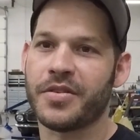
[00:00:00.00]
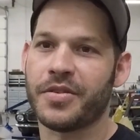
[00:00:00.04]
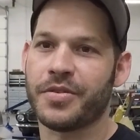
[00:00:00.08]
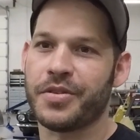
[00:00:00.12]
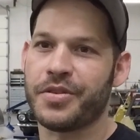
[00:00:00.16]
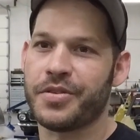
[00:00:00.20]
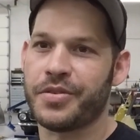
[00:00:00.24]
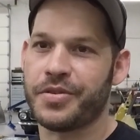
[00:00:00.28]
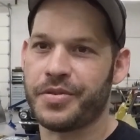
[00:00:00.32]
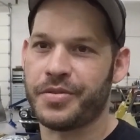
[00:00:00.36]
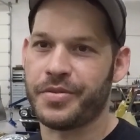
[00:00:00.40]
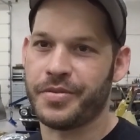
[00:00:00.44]
So
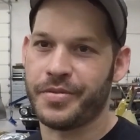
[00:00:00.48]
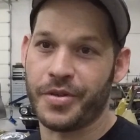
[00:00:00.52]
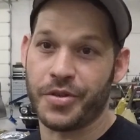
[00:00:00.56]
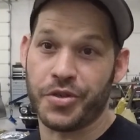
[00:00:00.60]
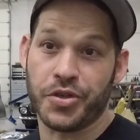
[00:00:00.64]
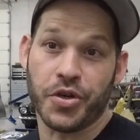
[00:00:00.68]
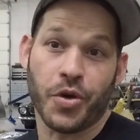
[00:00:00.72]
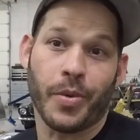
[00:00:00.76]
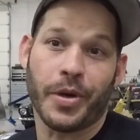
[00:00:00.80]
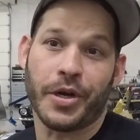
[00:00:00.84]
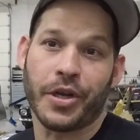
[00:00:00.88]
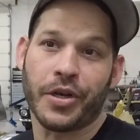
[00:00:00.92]

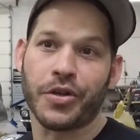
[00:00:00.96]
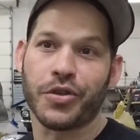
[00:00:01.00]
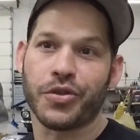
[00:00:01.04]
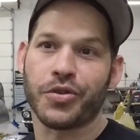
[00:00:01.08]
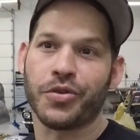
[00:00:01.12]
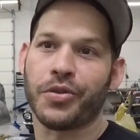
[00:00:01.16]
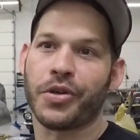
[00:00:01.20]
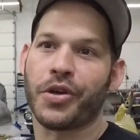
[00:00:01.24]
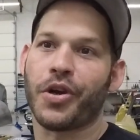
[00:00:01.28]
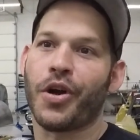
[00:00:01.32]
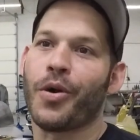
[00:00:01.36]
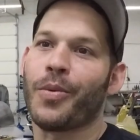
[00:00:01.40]
there's no way to
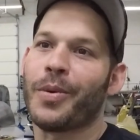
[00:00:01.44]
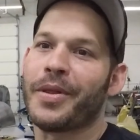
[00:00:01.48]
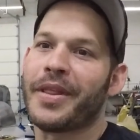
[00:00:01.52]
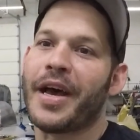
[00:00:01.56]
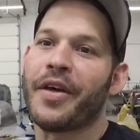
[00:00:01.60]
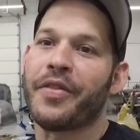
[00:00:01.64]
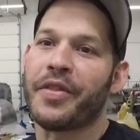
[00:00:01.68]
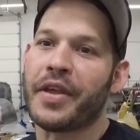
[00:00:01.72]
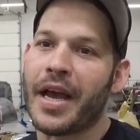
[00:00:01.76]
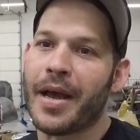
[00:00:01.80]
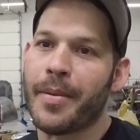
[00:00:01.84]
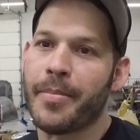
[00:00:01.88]
control the car
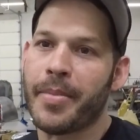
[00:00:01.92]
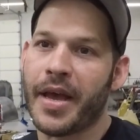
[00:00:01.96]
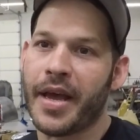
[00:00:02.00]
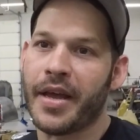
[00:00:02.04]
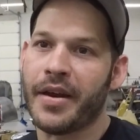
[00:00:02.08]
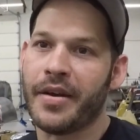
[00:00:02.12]
without the iPad.